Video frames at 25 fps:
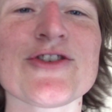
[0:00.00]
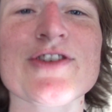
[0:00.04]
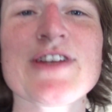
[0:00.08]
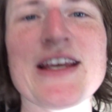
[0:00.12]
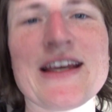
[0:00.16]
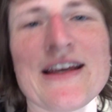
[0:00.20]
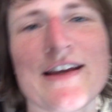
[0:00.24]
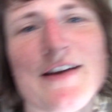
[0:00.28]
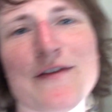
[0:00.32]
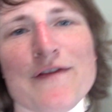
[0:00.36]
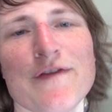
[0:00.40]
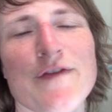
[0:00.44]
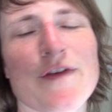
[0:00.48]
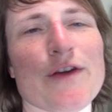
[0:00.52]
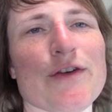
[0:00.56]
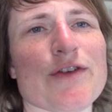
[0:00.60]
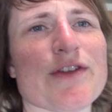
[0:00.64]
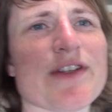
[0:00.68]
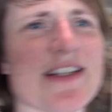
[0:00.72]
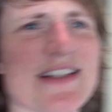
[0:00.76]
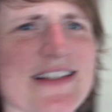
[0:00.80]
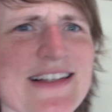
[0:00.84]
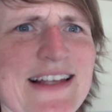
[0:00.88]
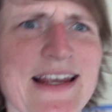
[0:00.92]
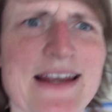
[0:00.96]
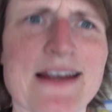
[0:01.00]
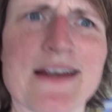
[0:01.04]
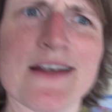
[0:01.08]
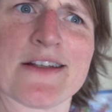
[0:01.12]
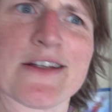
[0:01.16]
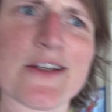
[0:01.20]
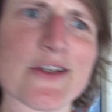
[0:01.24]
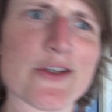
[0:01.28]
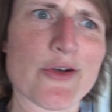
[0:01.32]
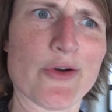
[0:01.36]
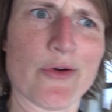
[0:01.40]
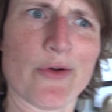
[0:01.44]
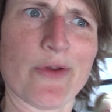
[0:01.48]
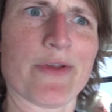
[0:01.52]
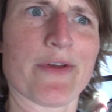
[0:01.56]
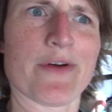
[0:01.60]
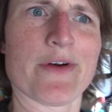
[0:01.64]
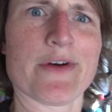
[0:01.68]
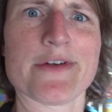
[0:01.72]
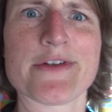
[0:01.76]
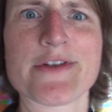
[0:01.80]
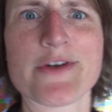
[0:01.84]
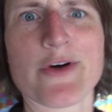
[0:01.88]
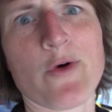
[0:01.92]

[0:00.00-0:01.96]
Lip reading: get confused because, like, is it 2/3 or